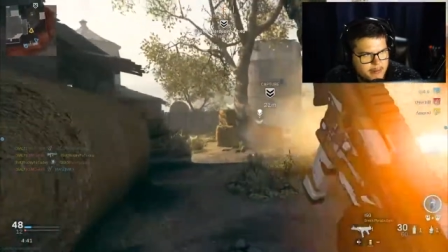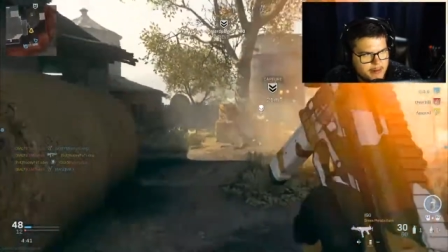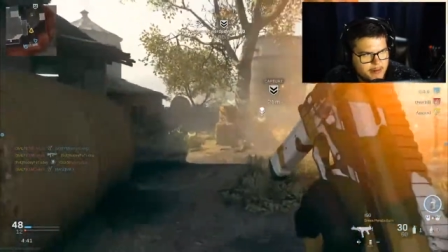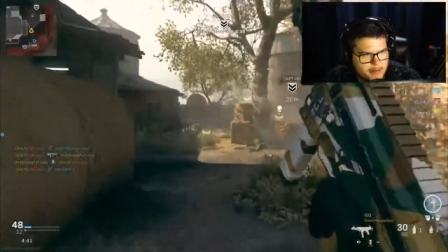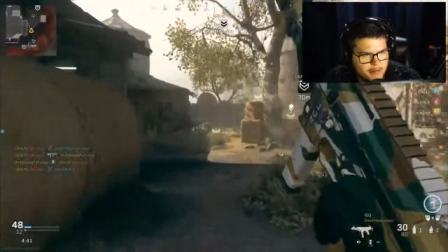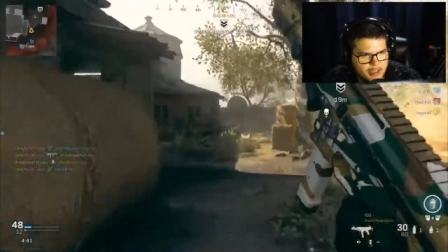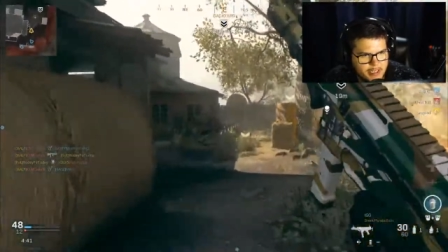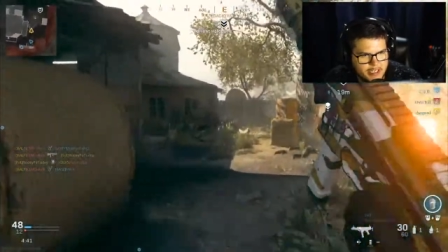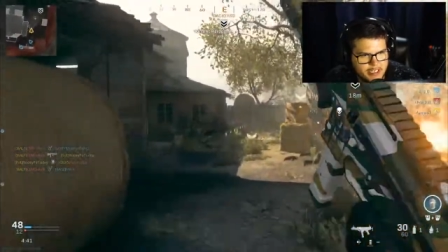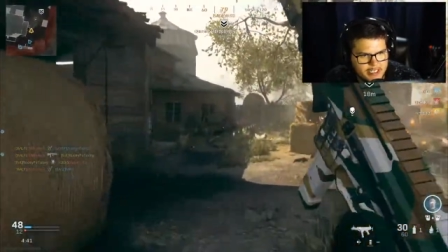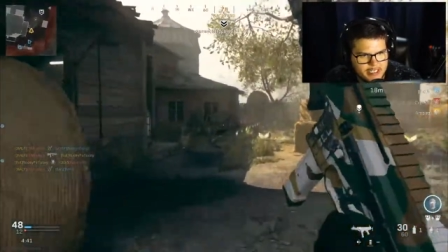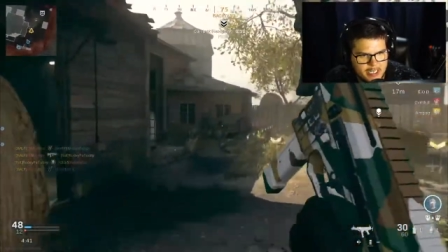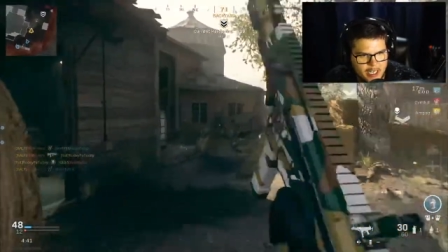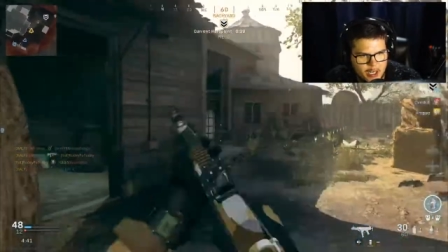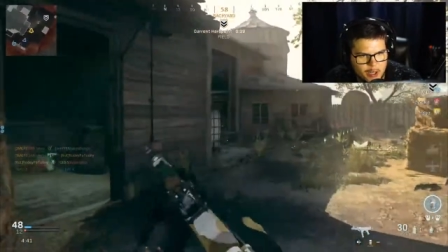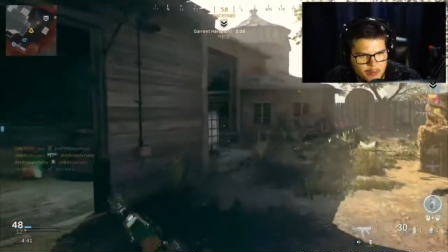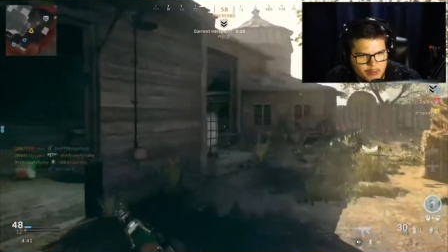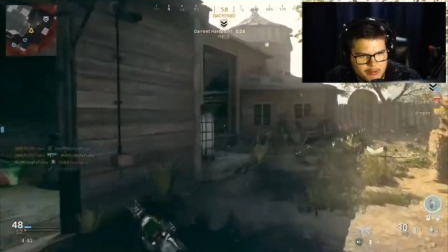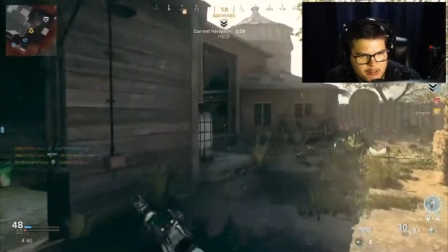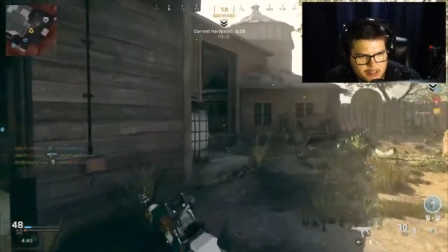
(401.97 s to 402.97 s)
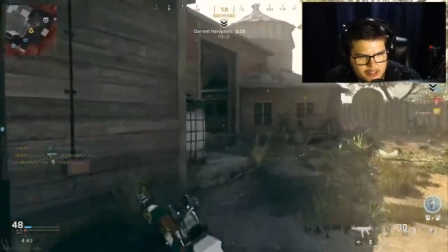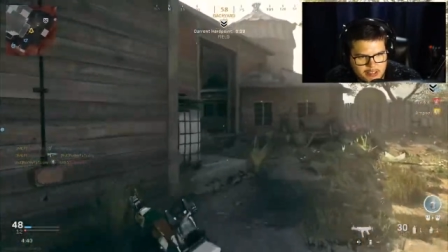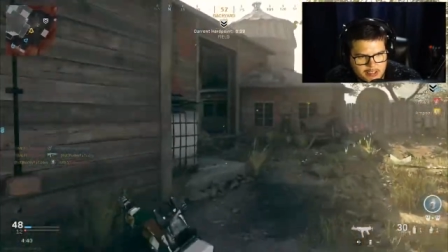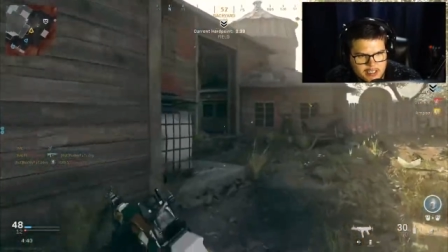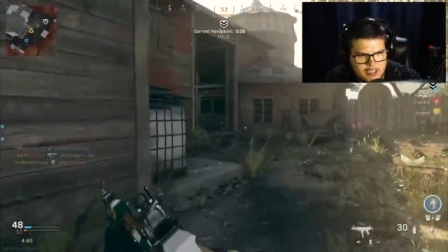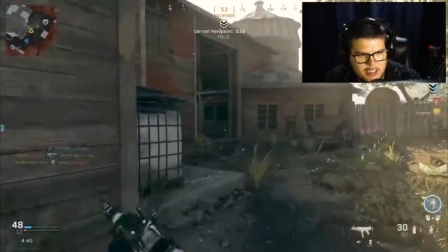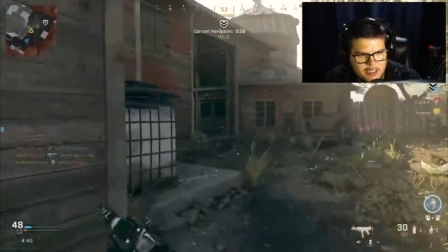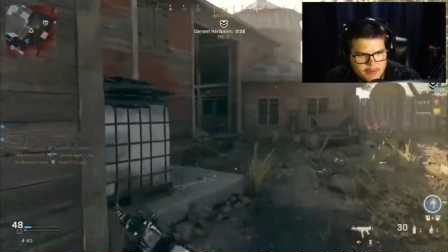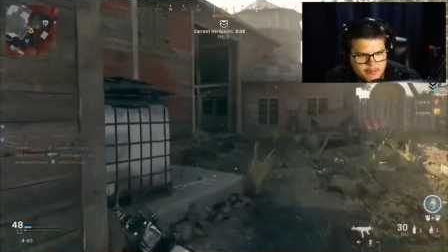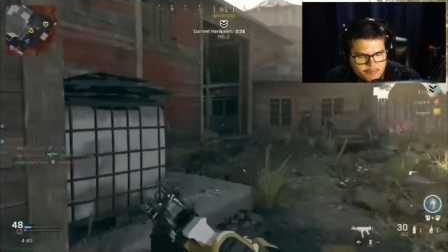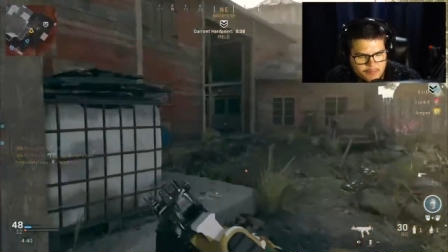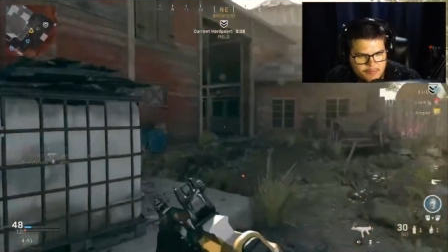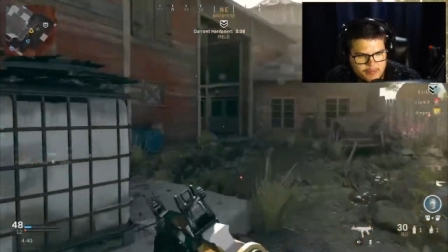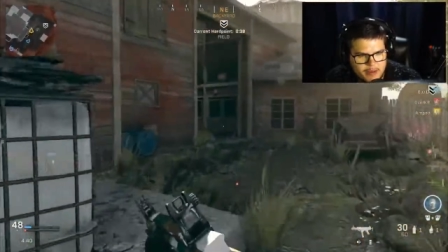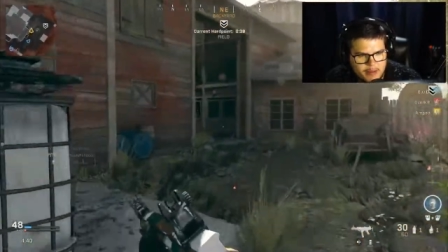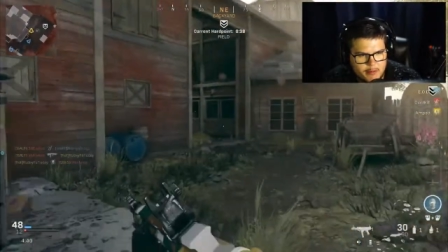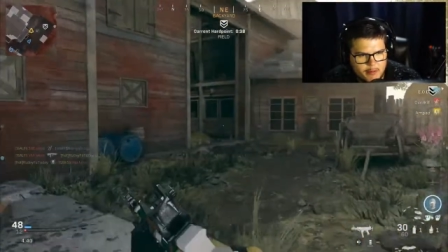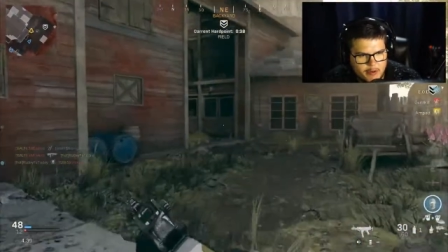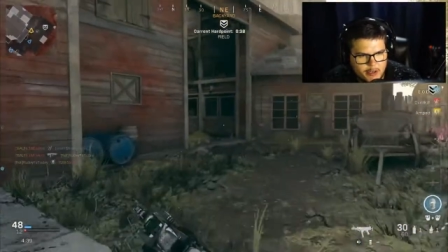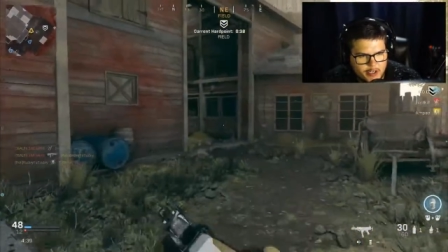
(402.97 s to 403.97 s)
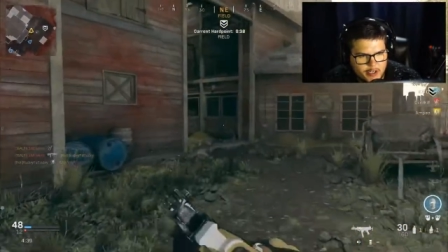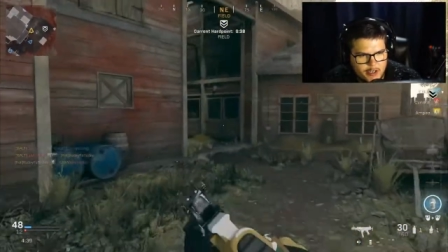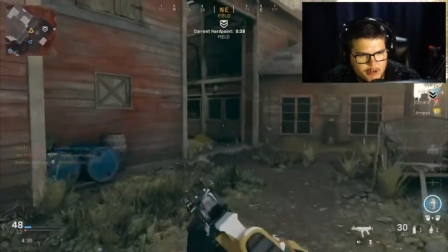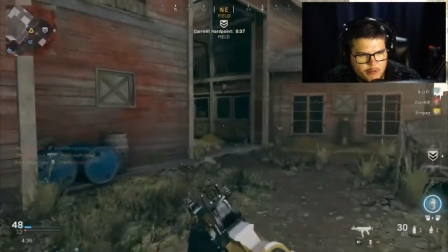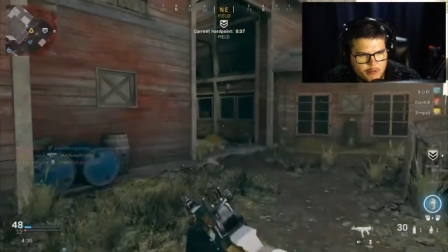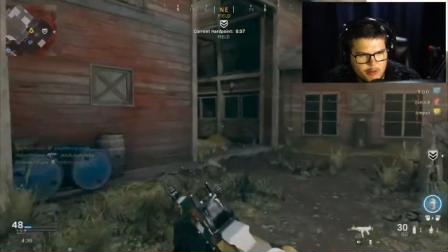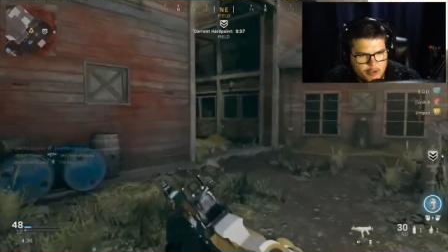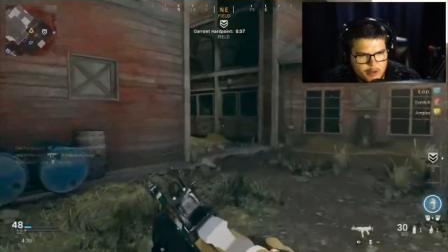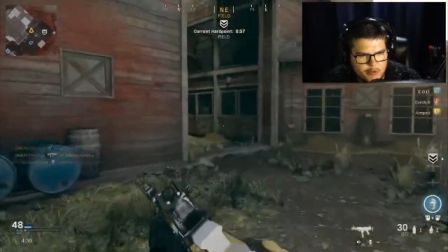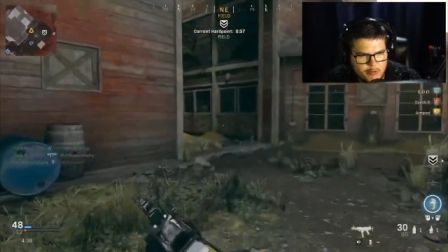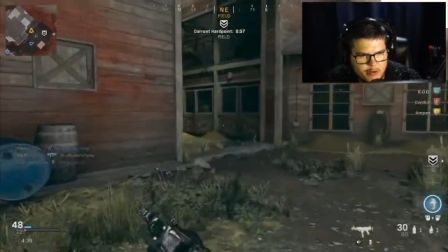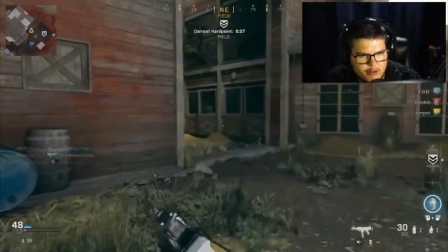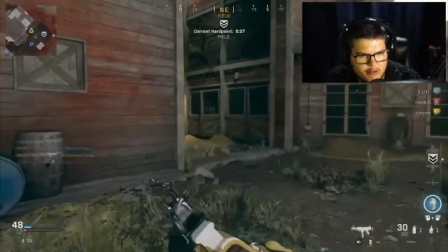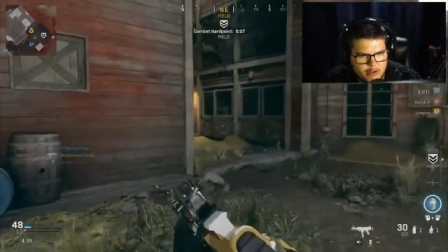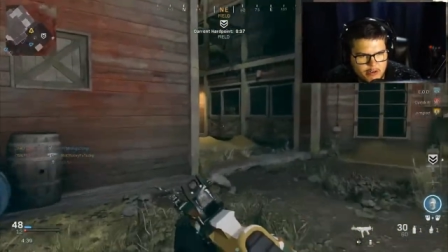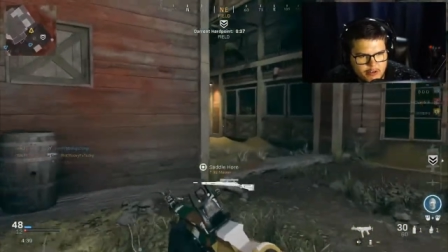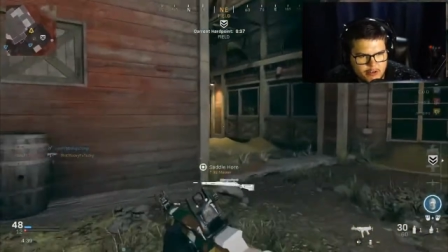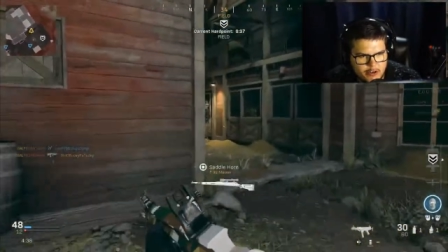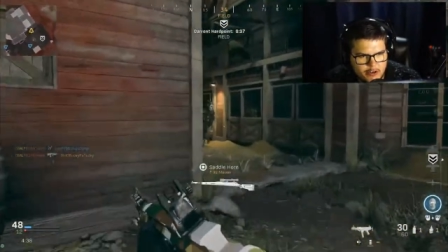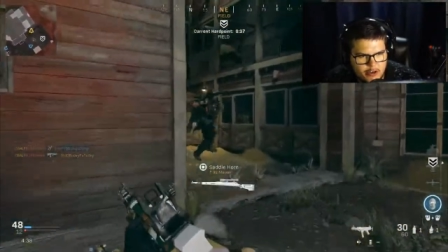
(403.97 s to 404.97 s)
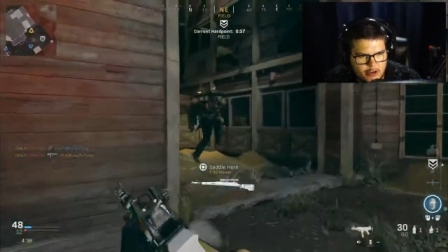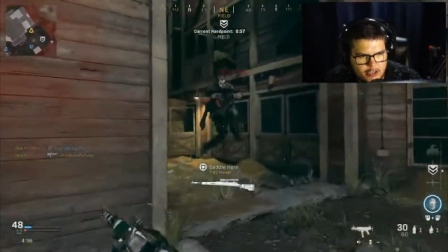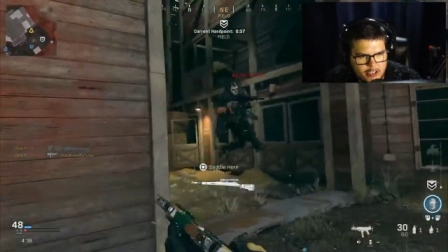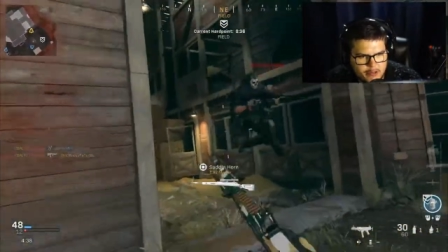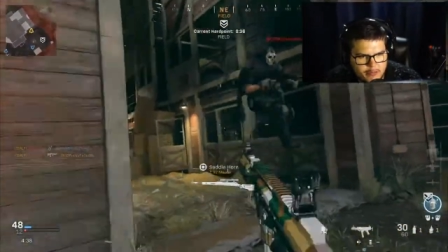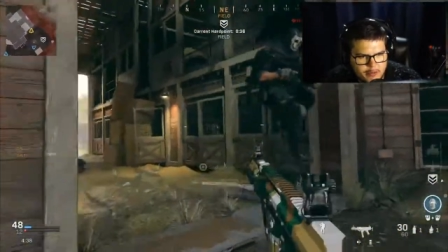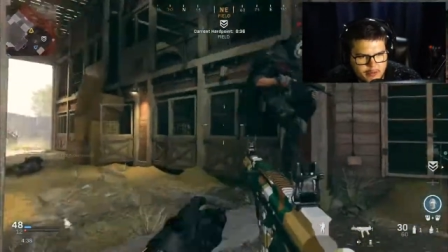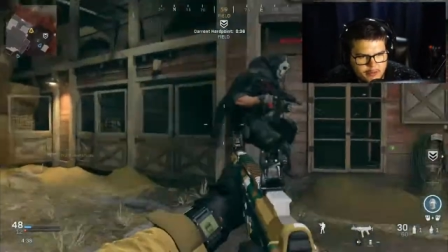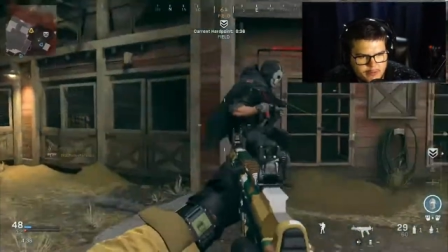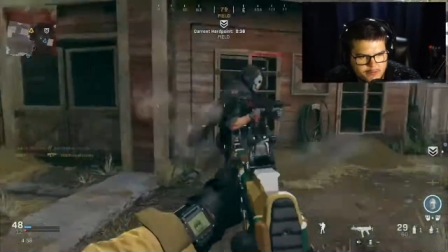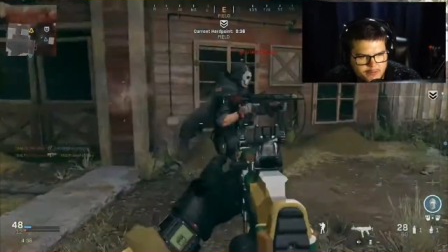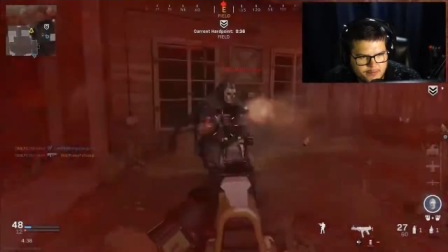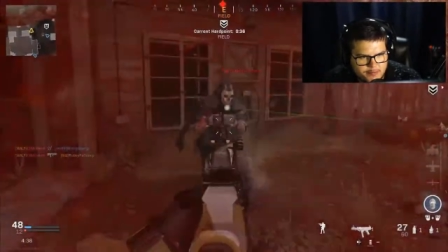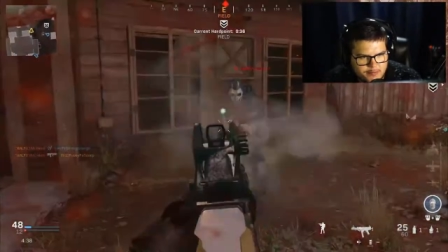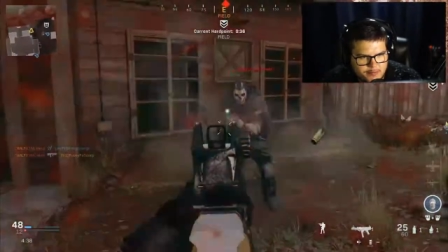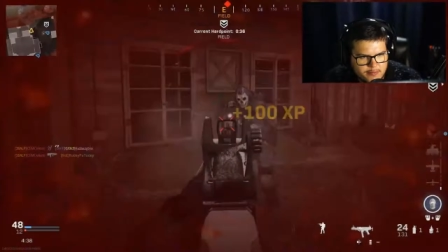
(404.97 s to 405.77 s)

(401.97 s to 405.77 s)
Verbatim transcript: I mean, it really just helps. I mean, when you're, when you're running around with a crossbow,